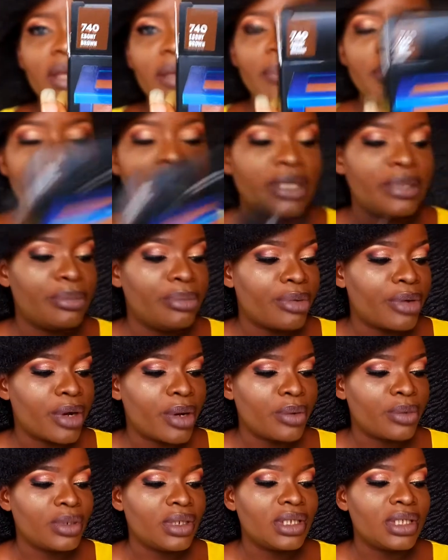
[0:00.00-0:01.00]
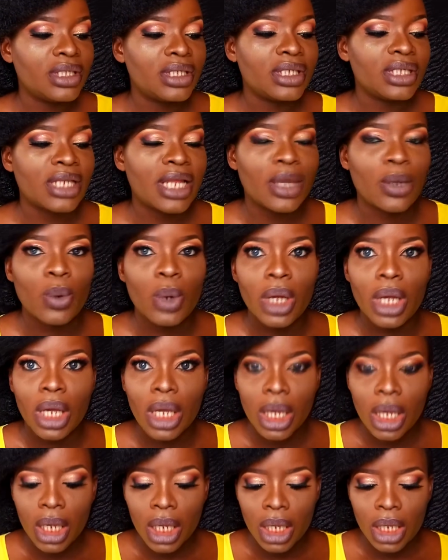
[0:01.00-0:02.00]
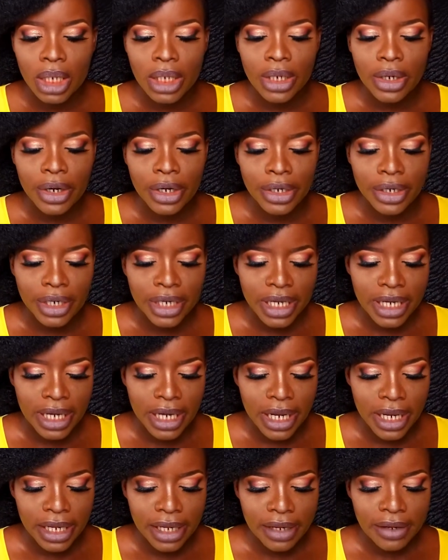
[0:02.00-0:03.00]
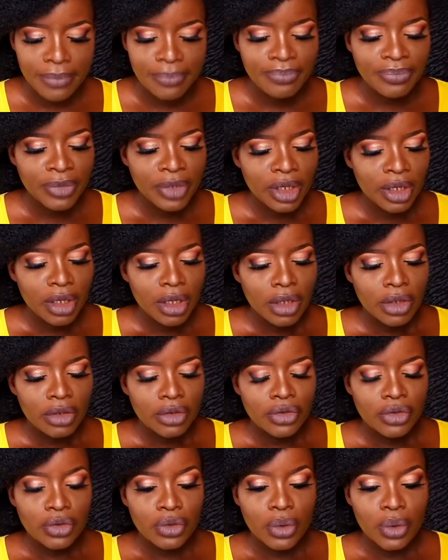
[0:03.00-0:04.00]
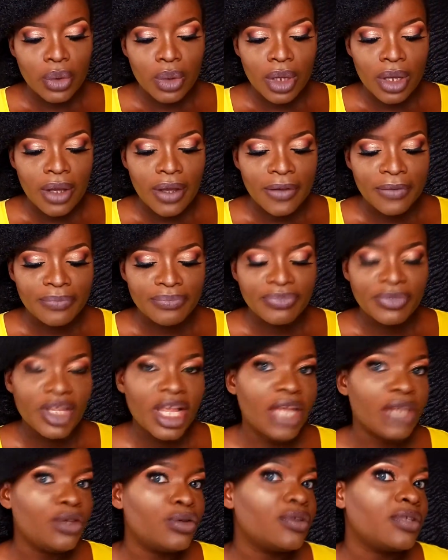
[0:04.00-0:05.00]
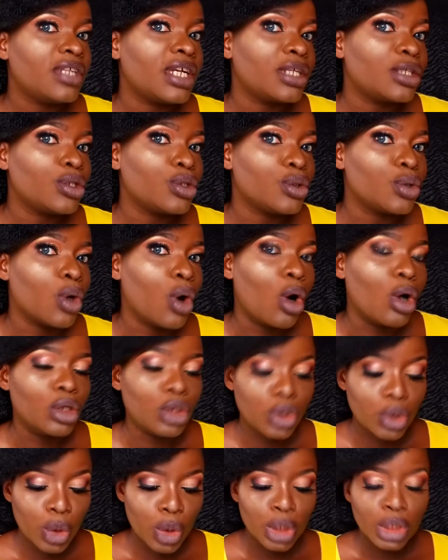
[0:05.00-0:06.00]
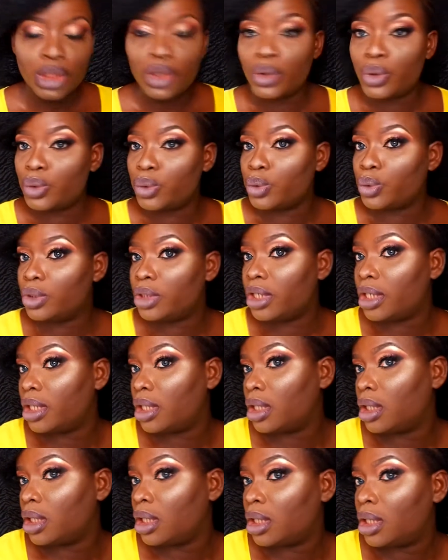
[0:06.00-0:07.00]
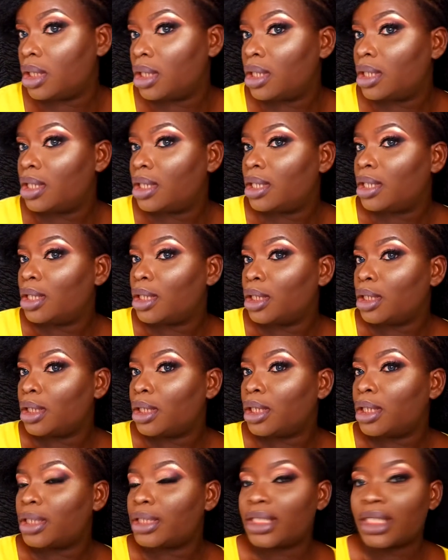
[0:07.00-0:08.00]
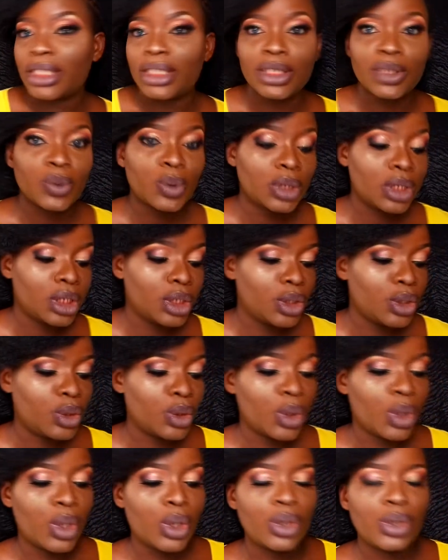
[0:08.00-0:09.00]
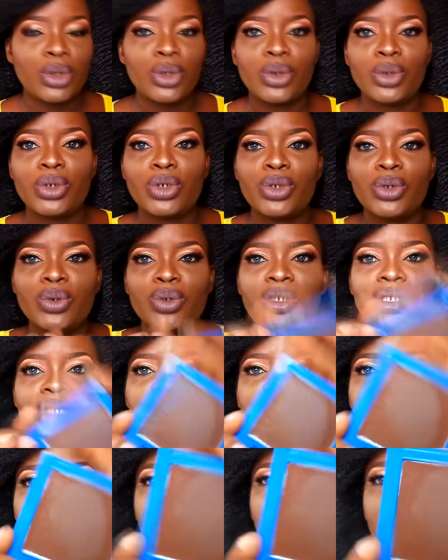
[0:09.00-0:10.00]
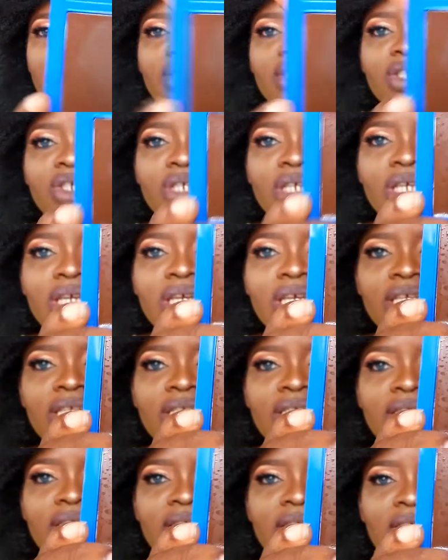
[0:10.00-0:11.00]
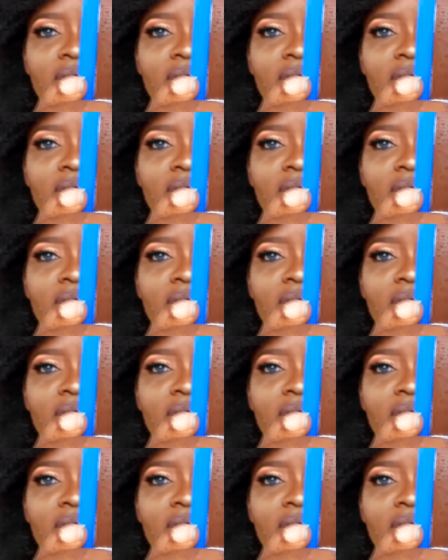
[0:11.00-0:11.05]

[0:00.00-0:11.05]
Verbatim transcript: ebony brown this is like way darker than i am so um, i use that to contour today yes that is what i used to contour so this is the shade this is